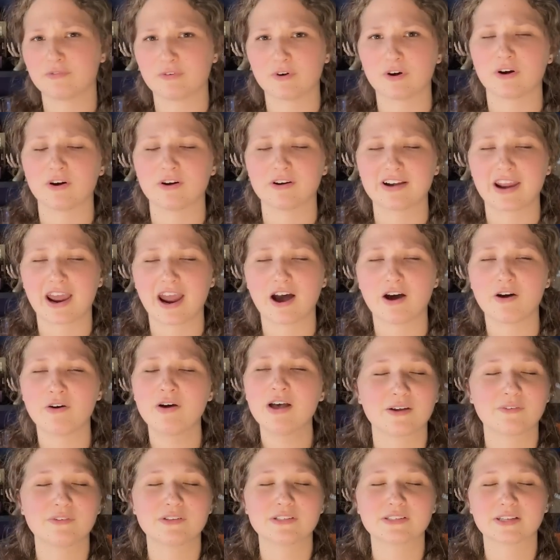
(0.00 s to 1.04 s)
for her now.
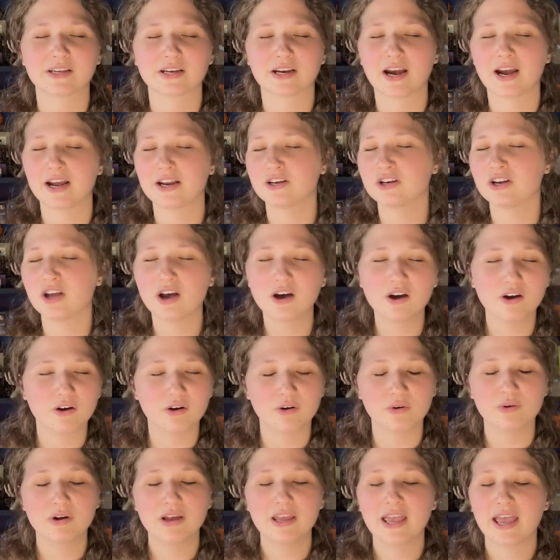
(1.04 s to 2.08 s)
Stefan's like, I
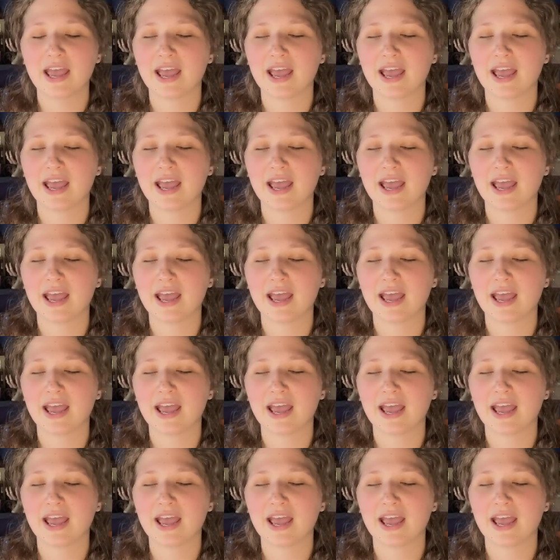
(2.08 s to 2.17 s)
know.